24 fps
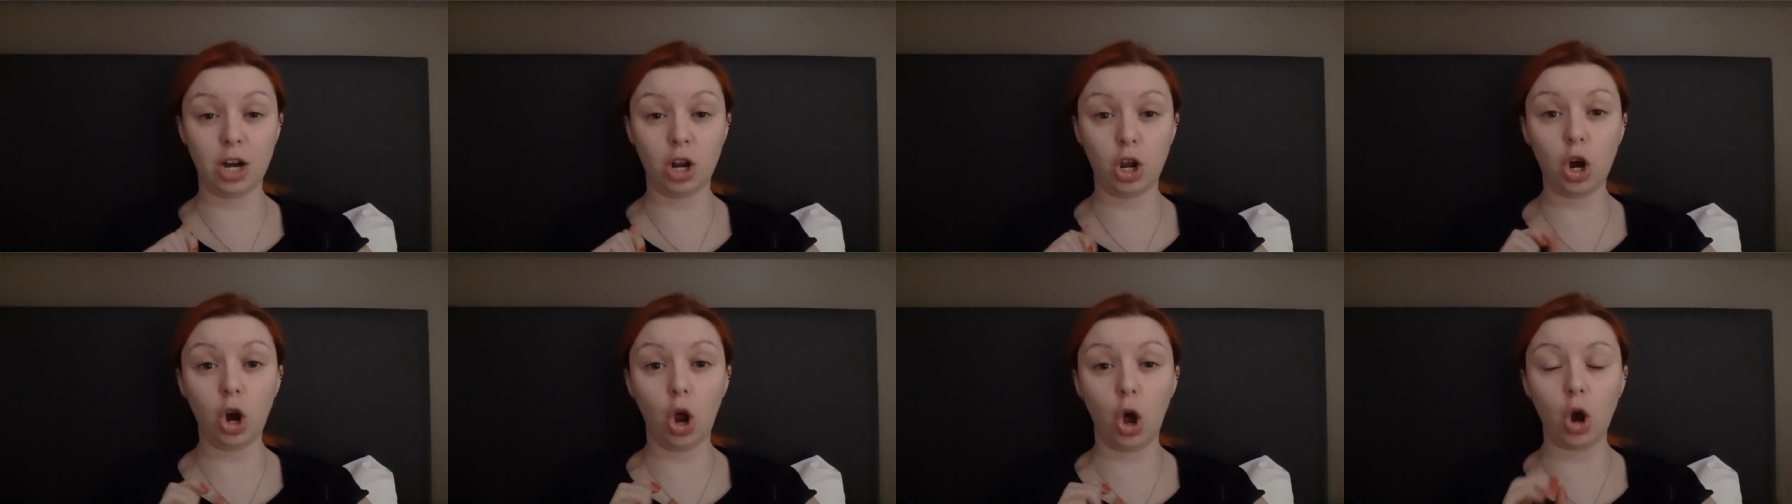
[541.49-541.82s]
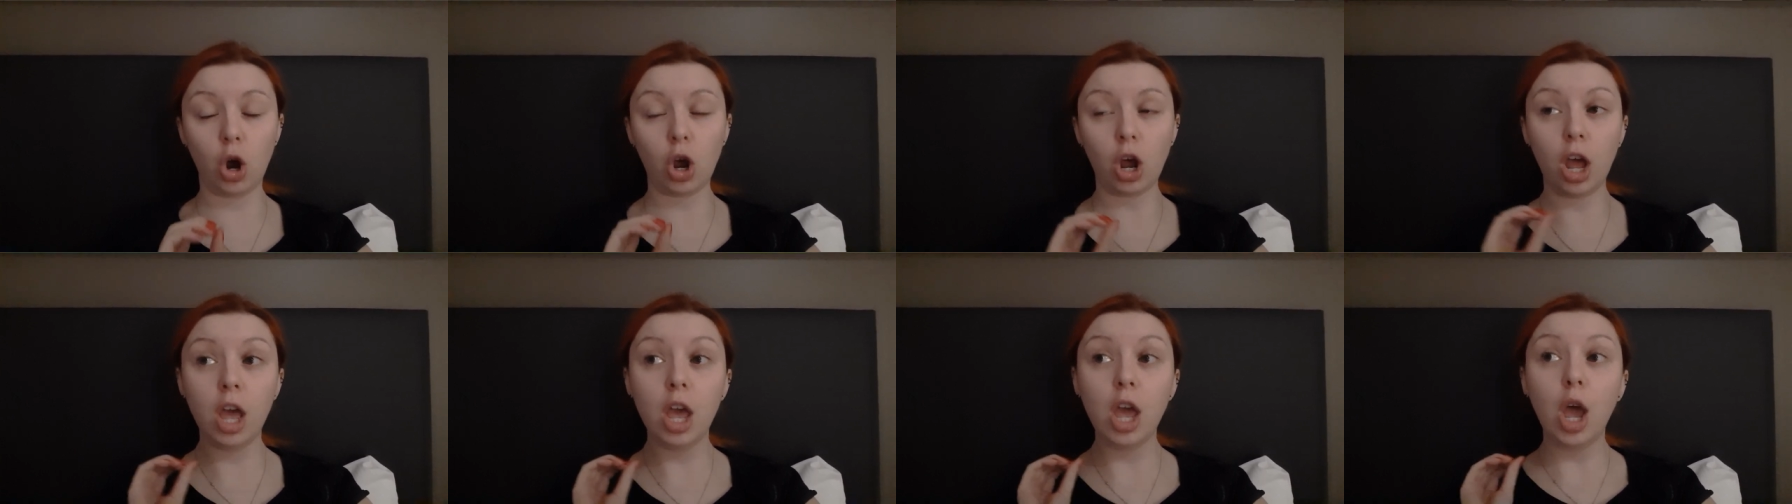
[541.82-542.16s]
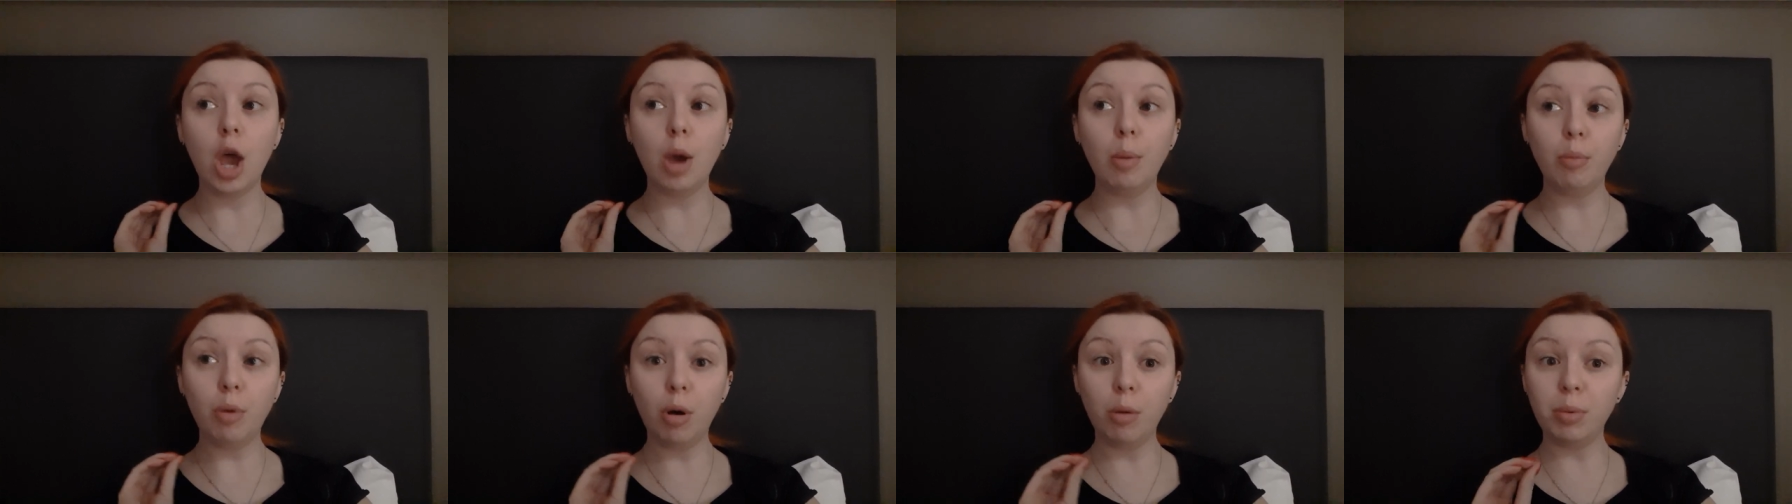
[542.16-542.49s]
o'clock.
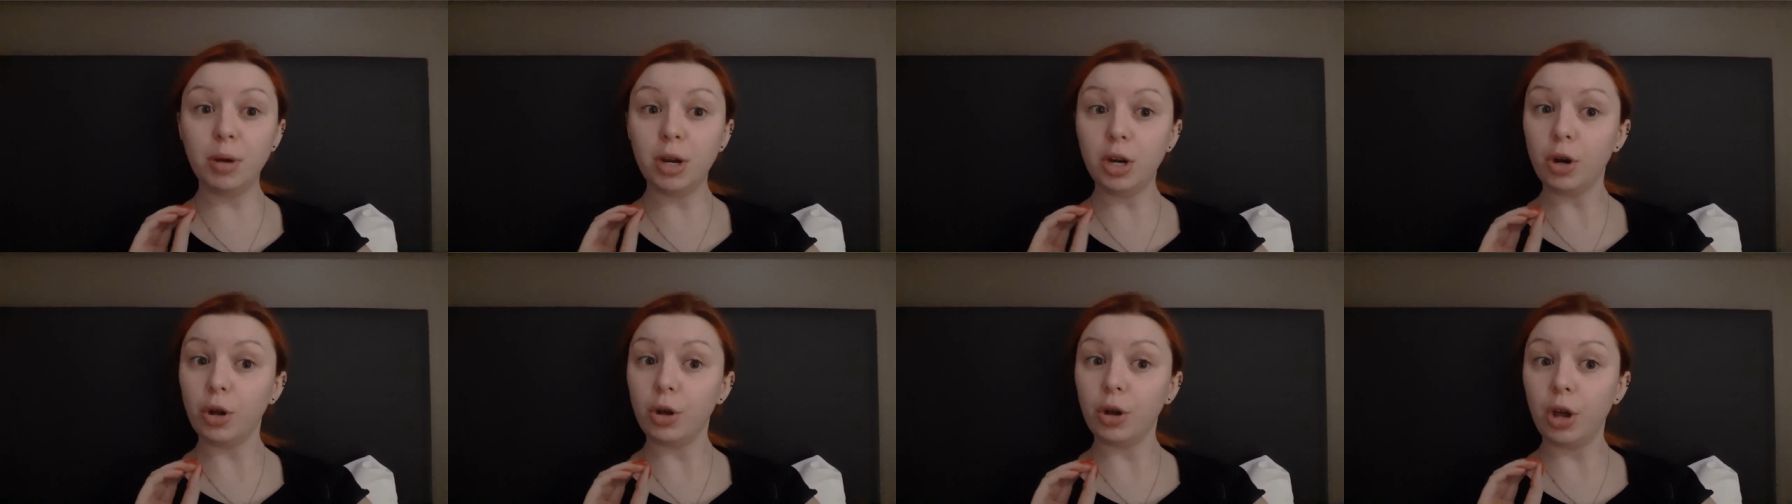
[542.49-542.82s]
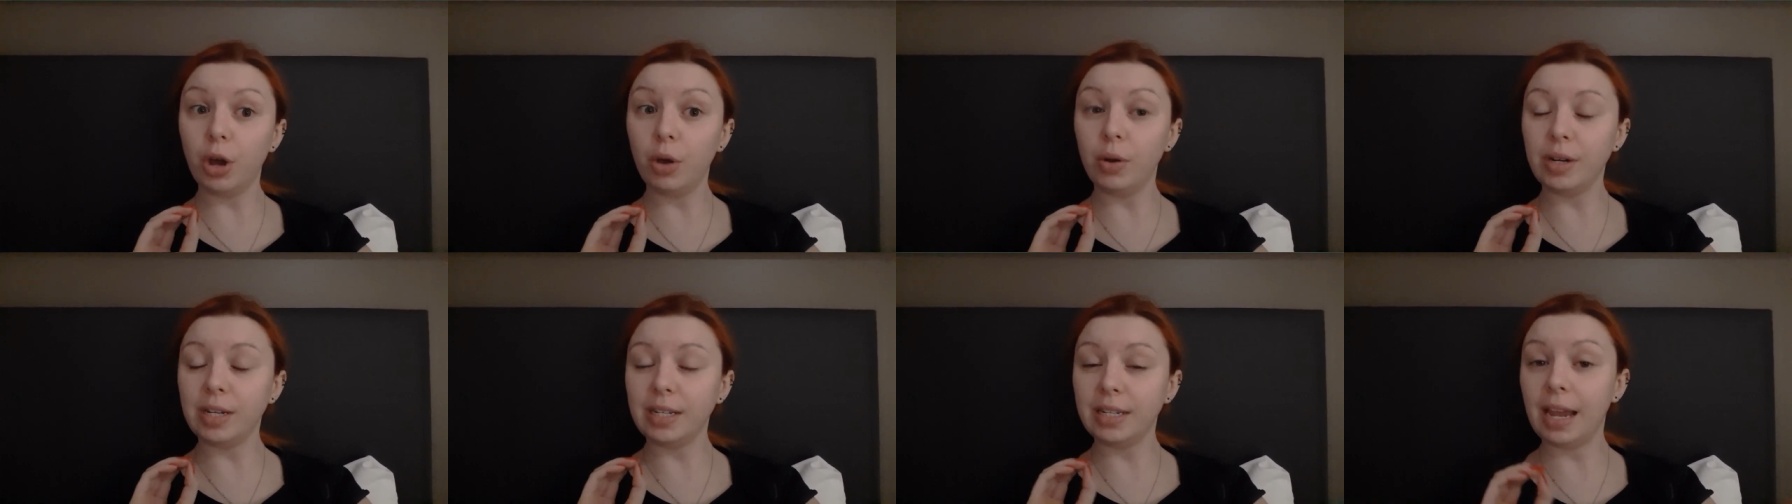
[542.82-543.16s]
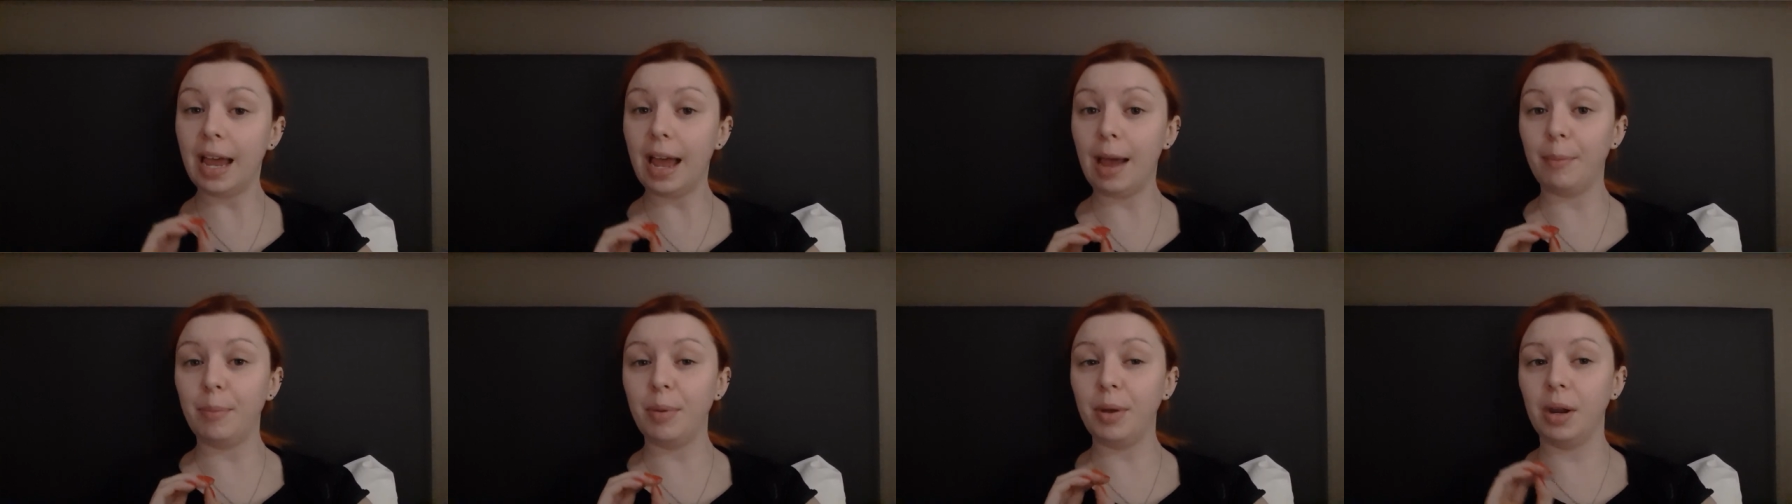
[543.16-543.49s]
Probably not going to
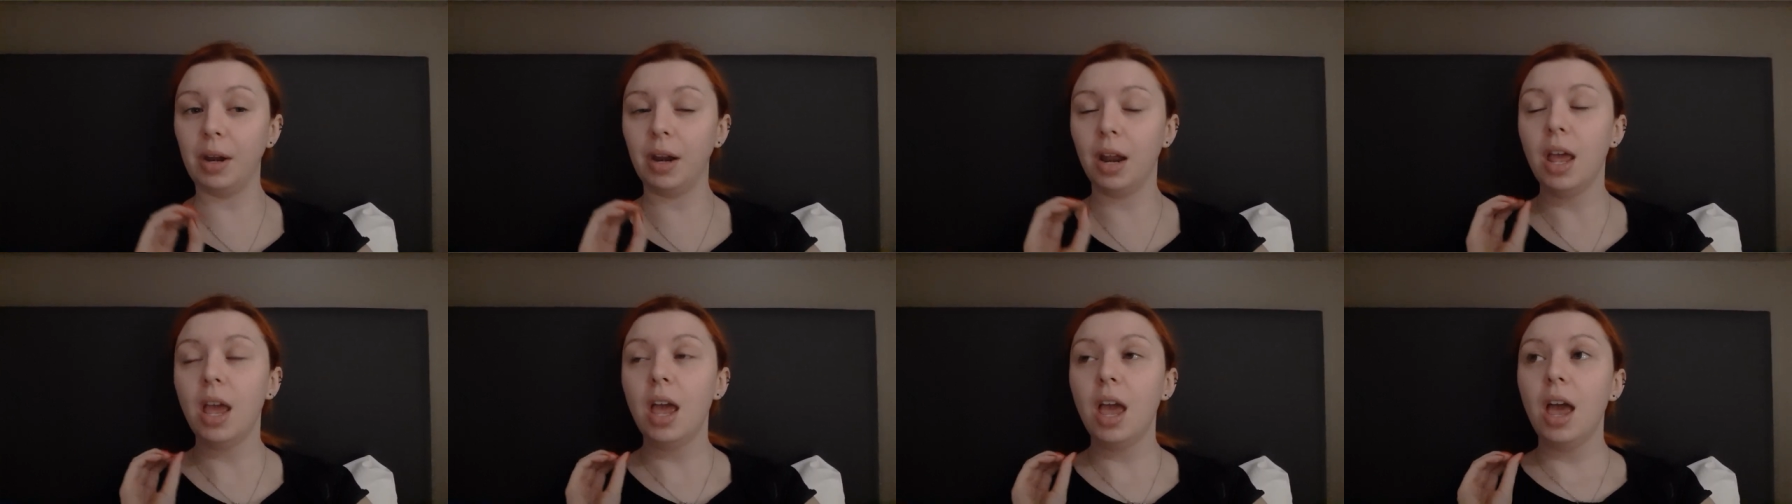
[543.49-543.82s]
happen.